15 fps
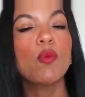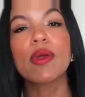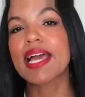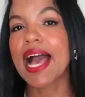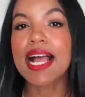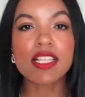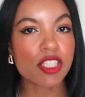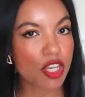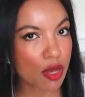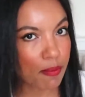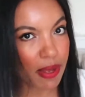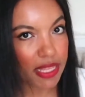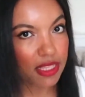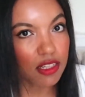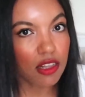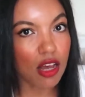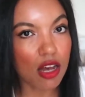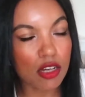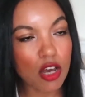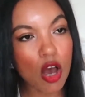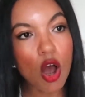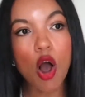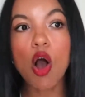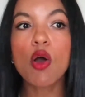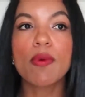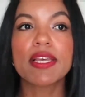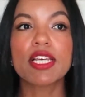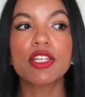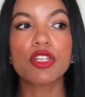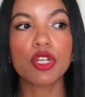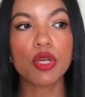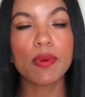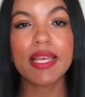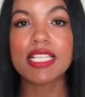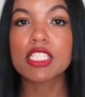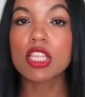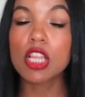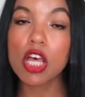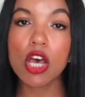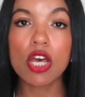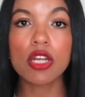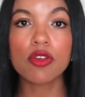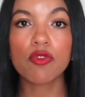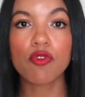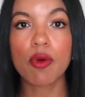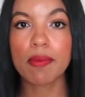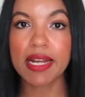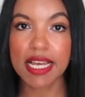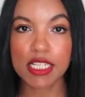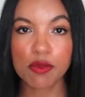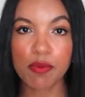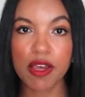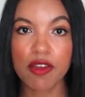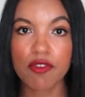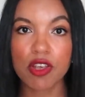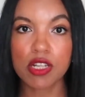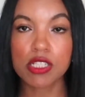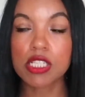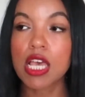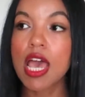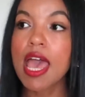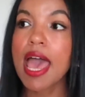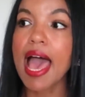We can't turn back the clock. All we can do is learn from an experience